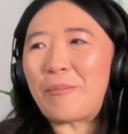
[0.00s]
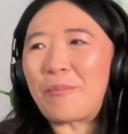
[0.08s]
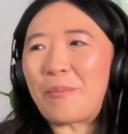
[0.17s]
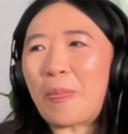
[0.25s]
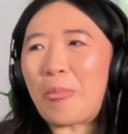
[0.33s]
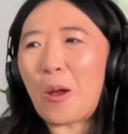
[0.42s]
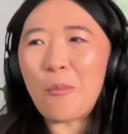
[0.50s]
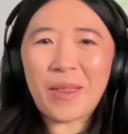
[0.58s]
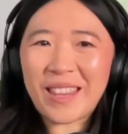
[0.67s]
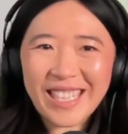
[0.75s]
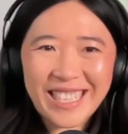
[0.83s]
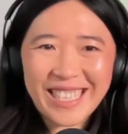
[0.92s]

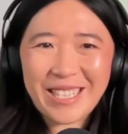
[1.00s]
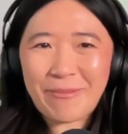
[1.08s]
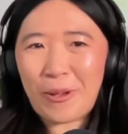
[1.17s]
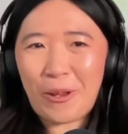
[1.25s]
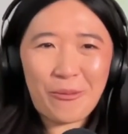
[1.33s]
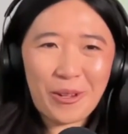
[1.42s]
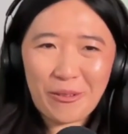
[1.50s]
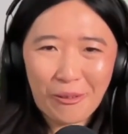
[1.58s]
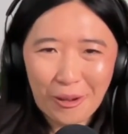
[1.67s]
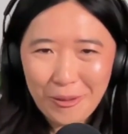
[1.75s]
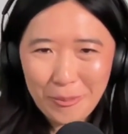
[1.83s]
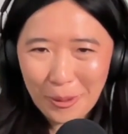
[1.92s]
method is perfect for
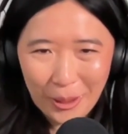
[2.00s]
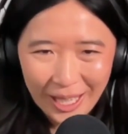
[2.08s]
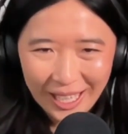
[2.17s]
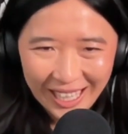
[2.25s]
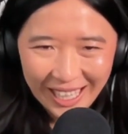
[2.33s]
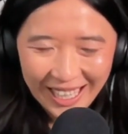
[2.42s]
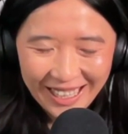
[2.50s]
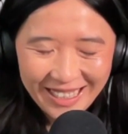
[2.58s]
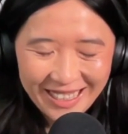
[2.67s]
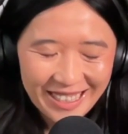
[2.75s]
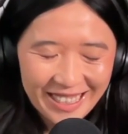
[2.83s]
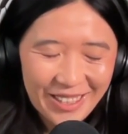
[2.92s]
everybody and
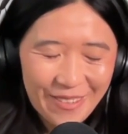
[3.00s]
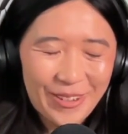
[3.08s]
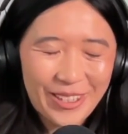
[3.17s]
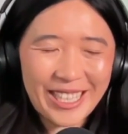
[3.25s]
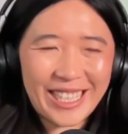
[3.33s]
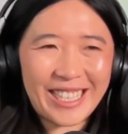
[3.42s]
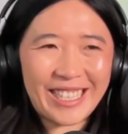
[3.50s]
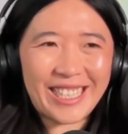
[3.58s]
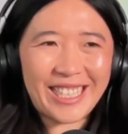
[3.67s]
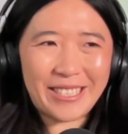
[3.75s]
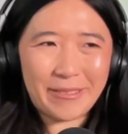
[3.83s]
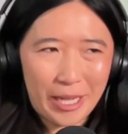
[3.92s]
every
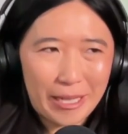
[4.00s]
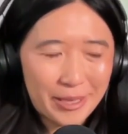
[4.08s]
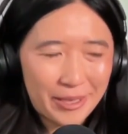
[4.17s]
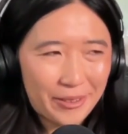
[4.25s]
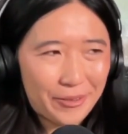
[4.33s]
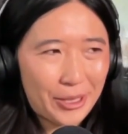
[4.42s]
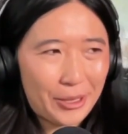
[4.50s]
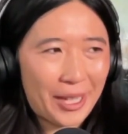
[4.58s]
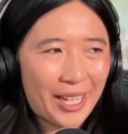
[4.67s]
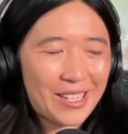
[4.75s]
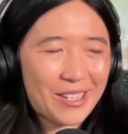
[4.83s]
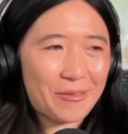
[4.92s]
department, every
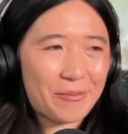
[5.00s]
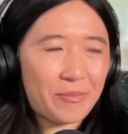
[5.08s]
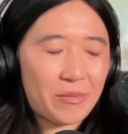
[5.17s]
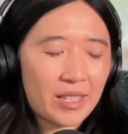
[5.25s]
location.